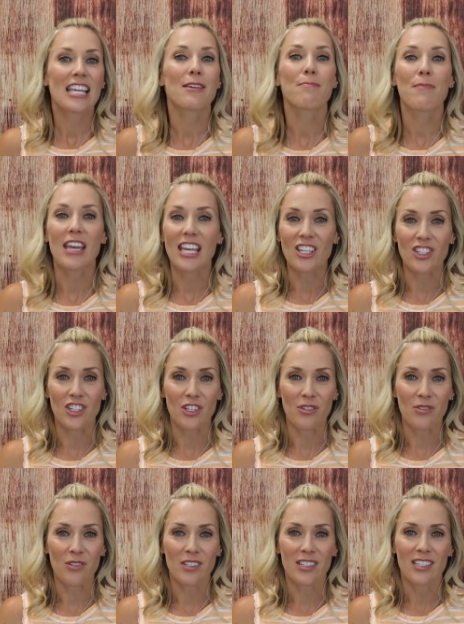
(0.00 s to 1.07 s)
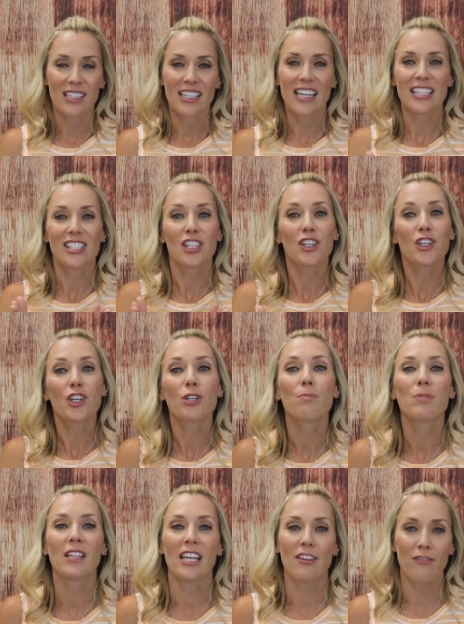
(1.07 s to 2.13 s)
He made you. He has a
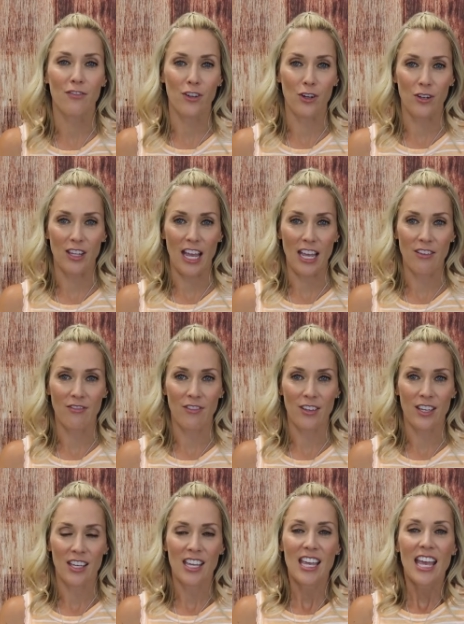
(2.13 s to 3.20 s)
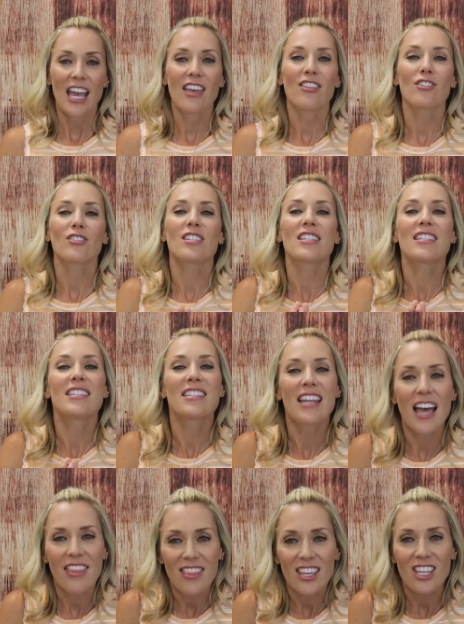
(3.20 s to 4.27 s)
good plan for your life. And there's
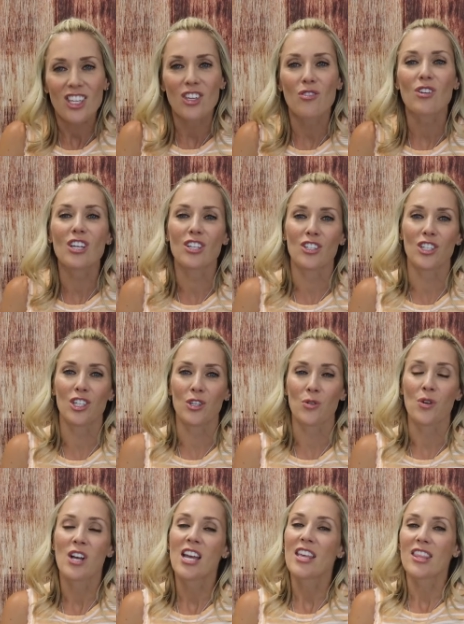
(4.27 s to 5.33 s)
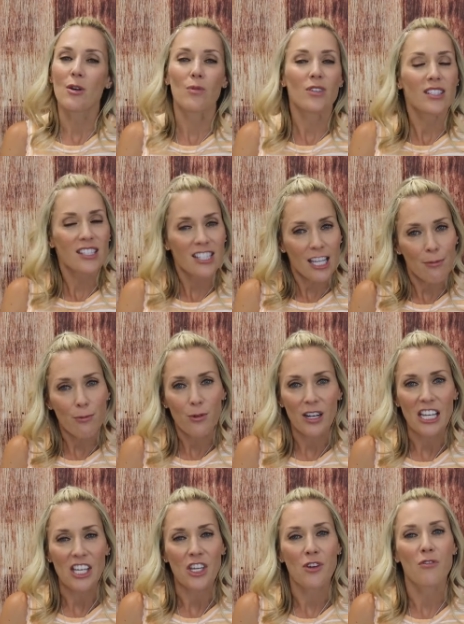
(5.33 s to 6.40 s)
nothing you can do that will
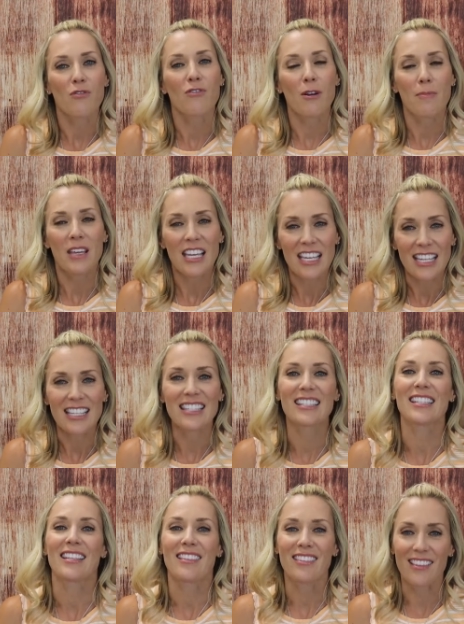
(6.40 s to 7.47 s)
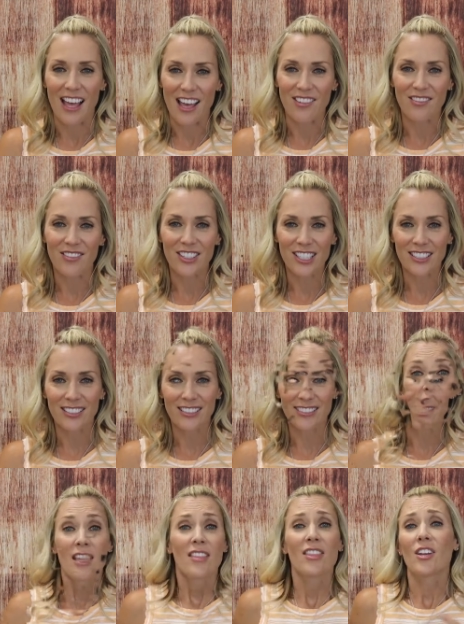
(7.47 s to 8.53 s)
separate you from His love.
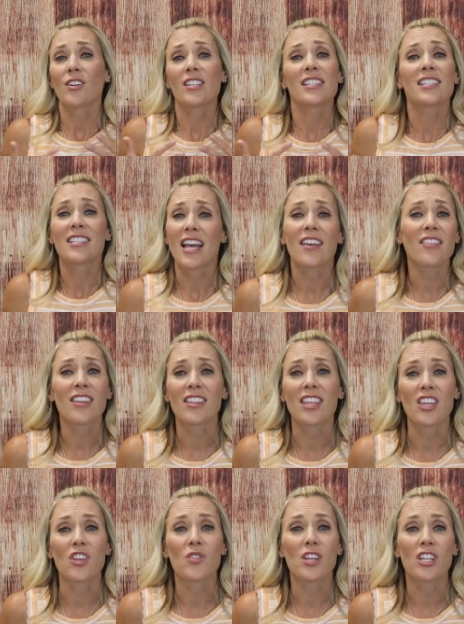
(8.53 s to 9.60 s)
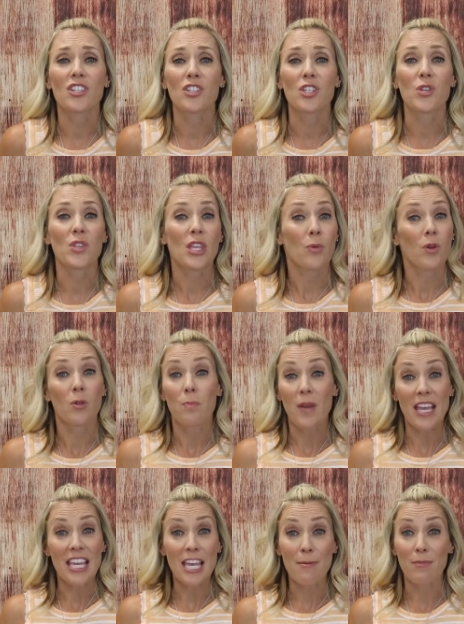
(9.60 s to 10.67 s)
There is nothing that you can do that will
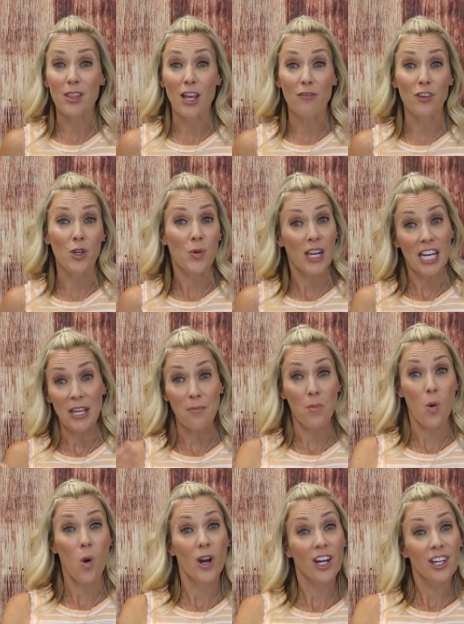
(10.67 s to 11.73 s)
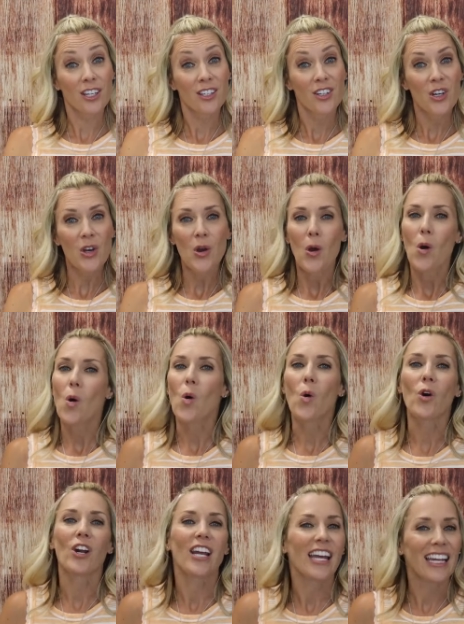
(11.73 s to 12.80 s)
make Him love you any more
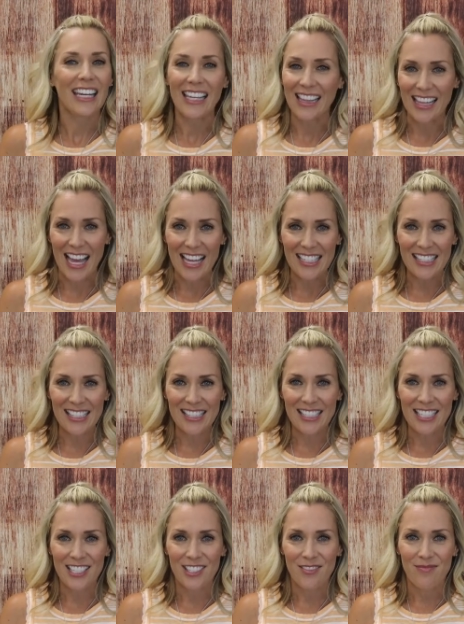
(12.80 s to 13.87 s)
or any less.